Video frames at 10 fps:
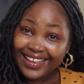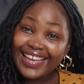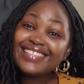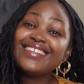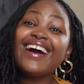
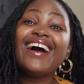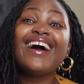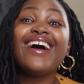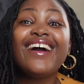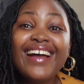it's
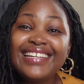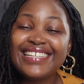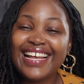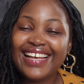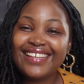hard,
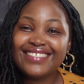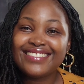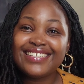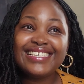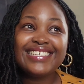
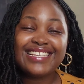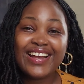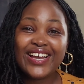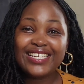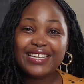guys. It is
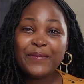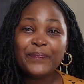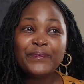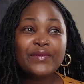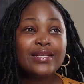hard.
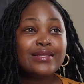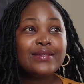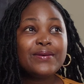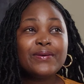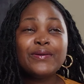
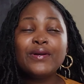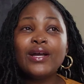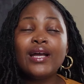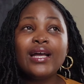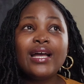So
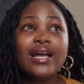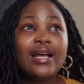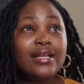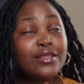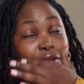
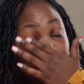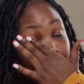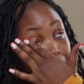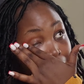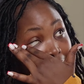
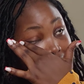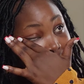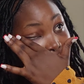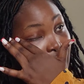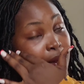through my
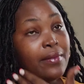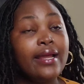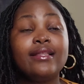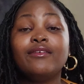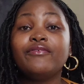time
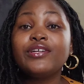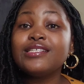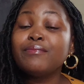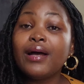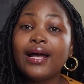like the
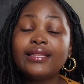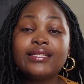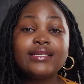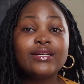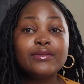first month the
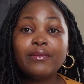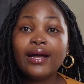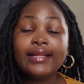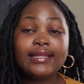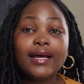second
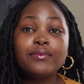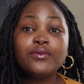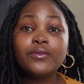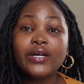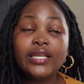month up to
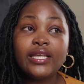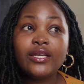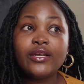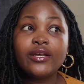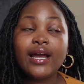one year